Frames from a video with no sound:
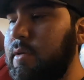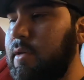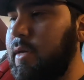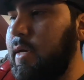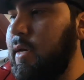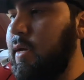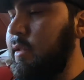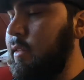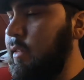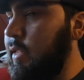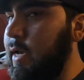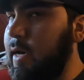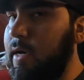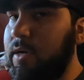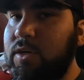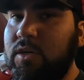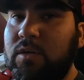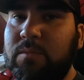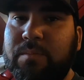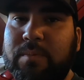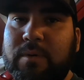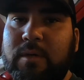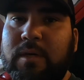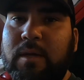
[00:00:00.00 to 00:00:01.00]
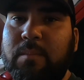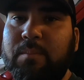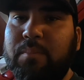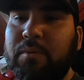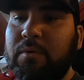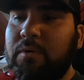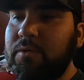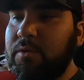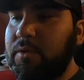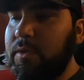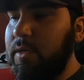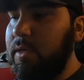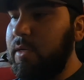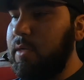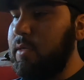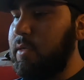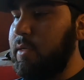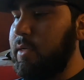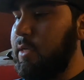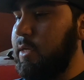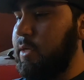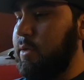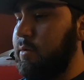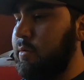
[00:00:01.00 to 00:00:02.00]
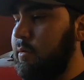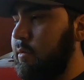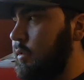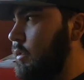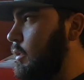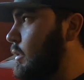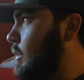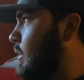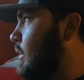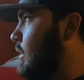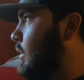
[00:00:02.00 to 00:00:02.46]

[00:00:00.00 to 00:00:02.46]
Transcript: Again, that should be a bolt-in deal.